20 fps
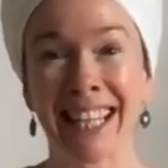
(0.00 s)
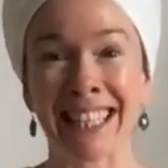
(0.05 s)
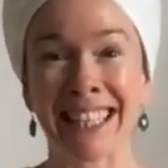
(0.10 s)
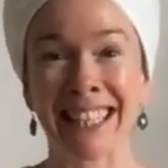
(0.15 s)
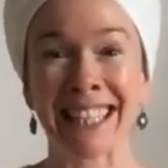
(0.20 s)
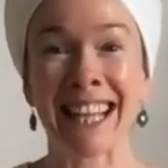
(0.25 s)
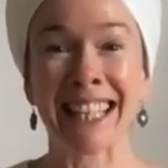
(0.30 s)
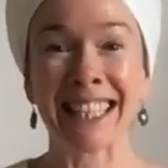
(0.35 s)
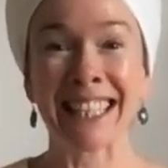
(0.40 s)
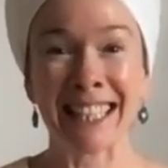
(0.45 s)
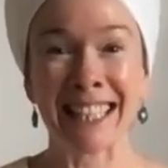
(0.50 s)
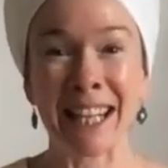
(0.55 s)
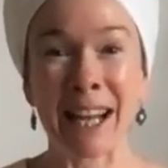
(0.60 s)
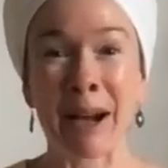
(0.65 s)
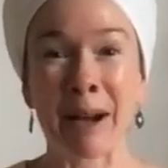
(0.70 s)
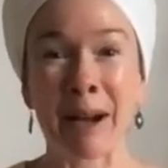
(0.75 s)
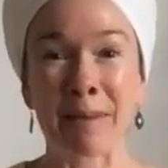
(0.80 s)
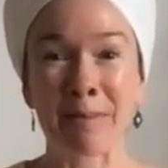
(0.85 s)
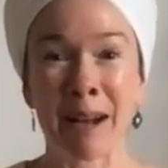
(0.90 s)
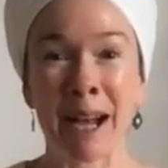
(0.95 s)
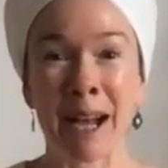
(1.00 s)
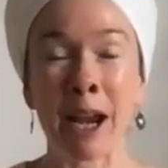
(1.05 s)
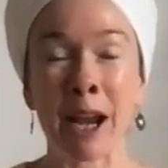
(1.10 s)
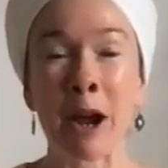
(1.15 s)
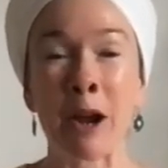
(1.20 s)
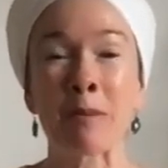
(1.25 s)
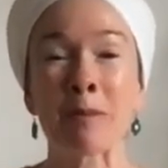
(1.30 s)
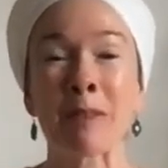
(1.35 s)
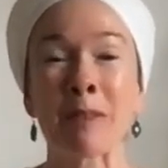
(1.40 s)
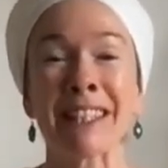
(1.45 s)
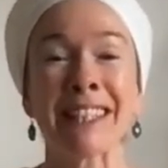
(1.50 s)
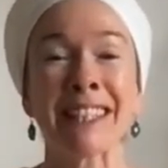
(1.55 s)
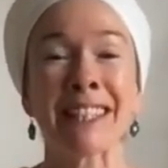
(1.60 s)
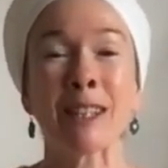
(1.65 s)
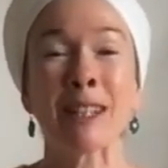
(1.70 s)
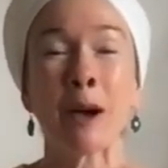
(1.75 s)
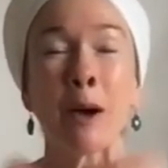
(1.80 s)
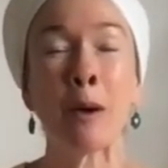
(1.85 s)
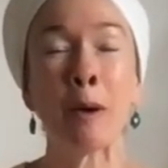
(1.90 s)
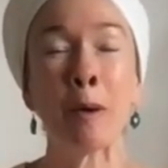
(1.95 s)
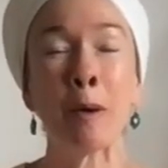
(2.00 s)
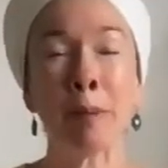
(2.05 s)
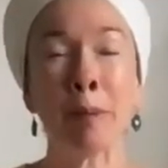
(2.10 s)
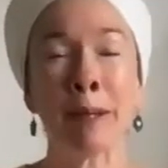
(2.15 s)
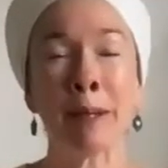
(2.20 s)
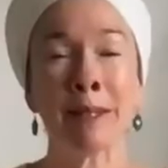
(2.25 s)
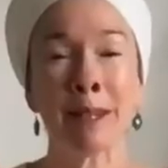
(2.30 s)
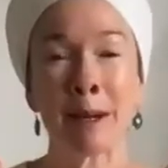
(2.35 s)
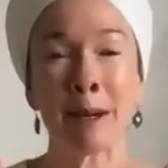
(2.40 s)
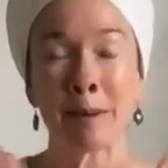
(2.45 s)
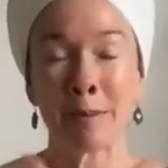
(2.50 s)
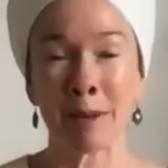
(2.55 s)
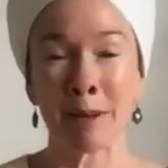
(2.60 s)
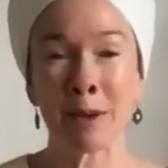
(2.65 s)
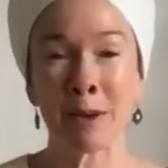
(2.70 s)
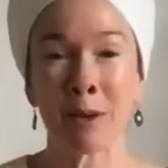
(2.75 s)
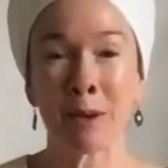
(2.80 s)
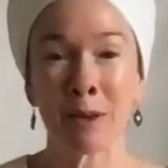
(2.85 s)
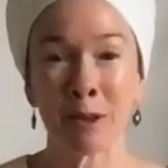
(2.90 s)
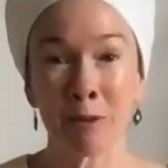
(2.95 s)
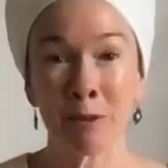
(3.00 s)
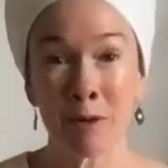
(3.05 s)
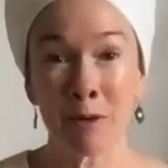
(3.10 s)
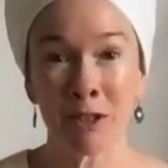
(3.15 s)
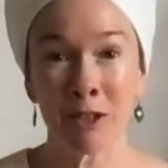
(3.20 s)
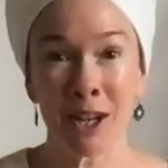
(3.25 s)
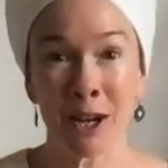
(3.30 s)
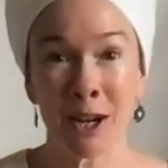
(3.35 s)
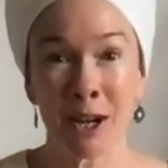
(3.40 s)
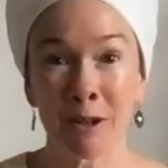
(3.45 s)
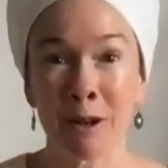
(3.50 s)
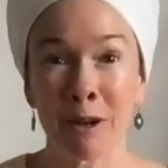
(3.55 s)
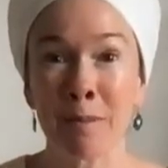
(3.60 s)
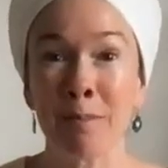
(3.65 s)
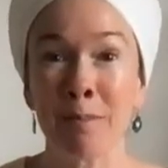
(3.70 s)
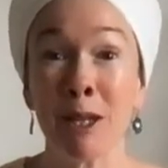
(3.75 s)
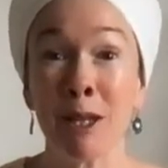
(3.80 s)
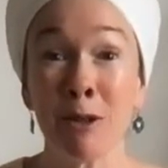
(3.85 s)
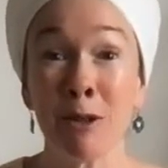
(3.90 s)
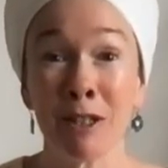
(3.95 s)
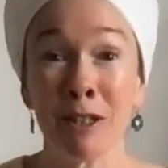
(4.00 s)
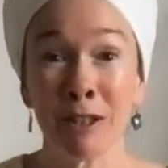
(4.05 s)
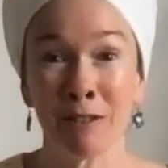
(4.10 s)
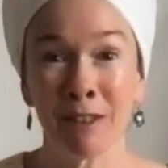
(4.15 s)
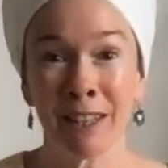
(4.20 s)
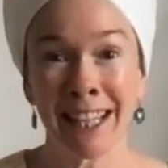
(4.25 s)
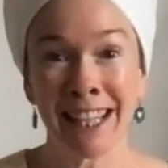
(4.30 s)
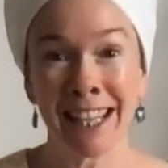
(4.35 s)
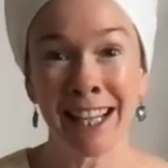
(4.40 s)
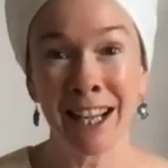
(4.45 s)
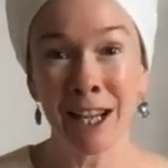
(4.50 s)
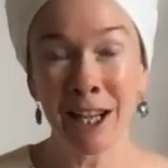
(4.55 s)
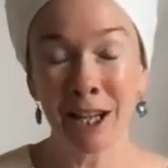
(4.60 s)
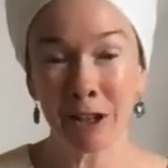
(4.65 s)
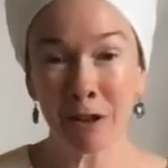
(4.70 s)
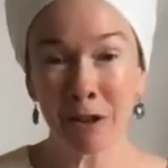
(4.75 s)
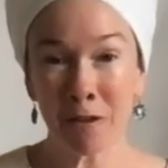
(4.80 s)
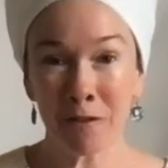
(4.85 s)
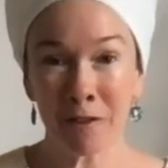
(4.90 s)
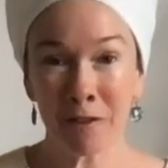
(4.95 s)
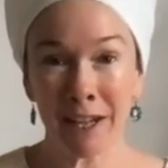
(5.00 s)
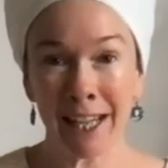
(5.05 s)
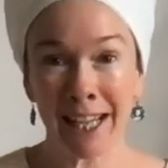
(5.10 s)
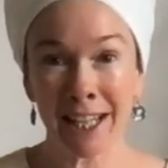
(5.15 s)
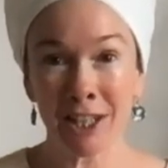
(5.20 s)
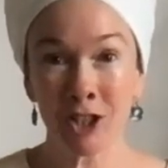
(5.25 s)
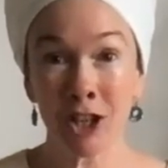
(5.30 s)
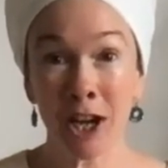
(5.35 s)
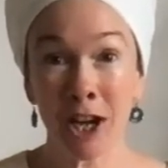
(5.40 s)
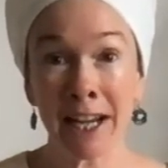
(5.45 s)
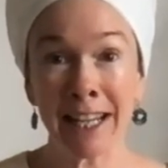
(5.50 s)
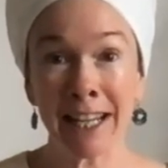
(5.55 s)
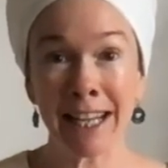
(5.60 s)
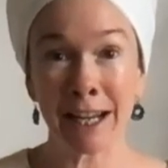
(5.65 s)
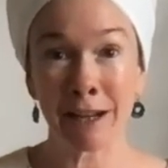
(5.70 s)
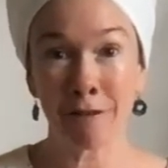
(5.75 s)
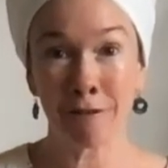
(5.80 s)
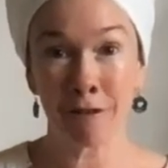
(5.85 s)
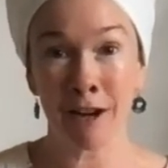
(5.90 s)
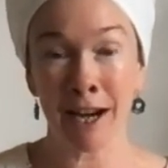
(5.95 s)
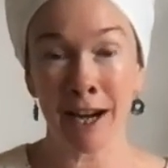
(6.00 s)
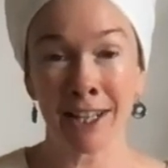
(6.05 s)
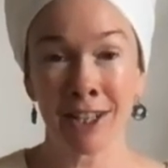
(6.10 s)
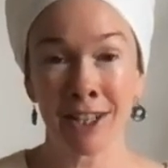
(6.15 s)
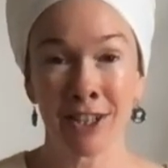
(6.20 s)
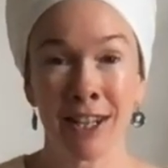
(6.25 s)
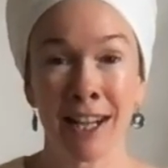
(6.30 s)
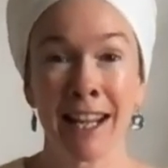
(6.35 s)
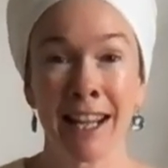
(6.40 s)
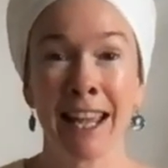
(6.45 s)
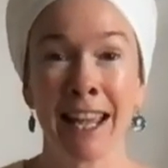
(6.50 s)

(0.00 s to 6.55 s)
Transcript: Sat Nam, I hope this has opened up your throat chakra beautifully. You're feeling shiny and fresh.